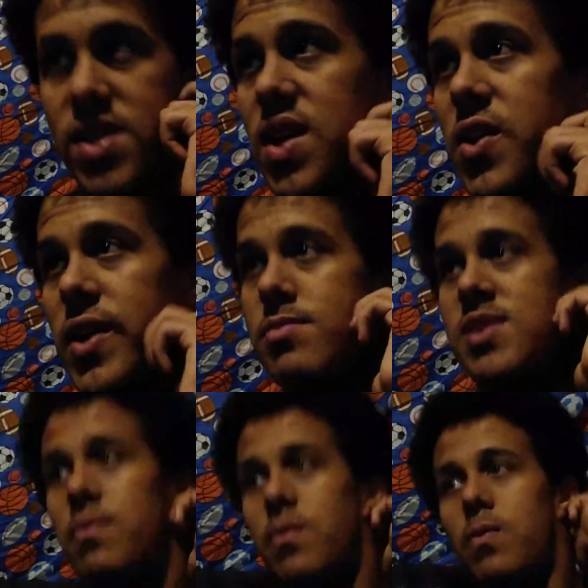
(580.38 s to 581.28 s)
So
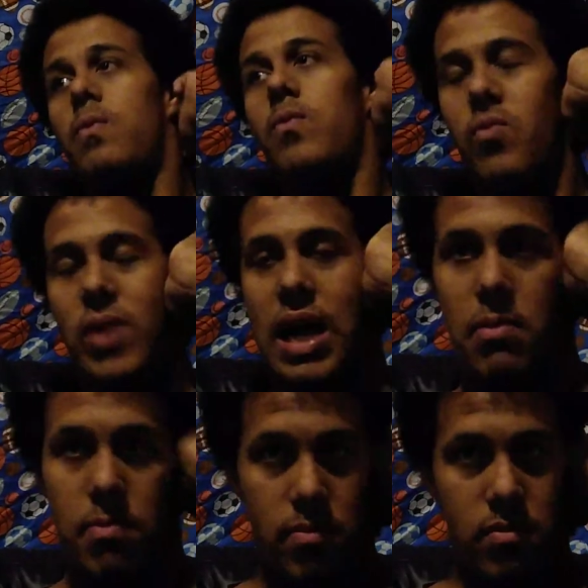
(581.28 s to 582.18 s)
Crimson
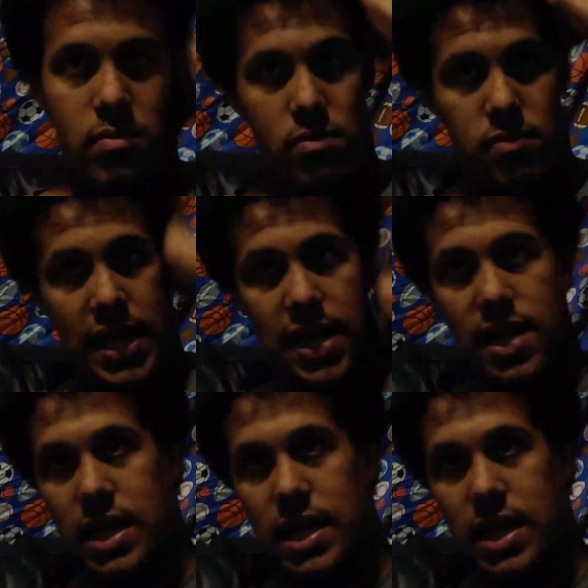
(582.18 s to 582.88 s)
Red been